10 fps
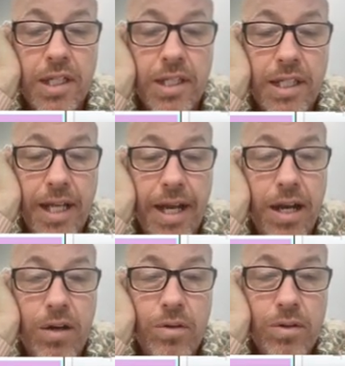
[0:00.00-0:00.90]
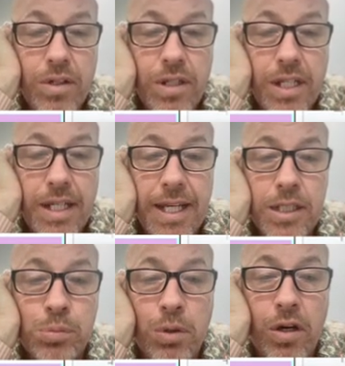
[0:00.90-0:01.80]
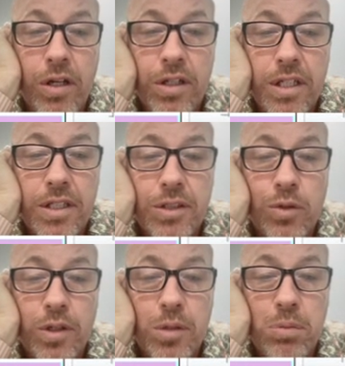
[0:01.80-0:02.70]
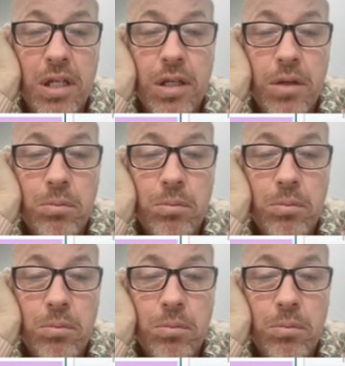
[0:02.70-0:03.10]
Now the next part is going to be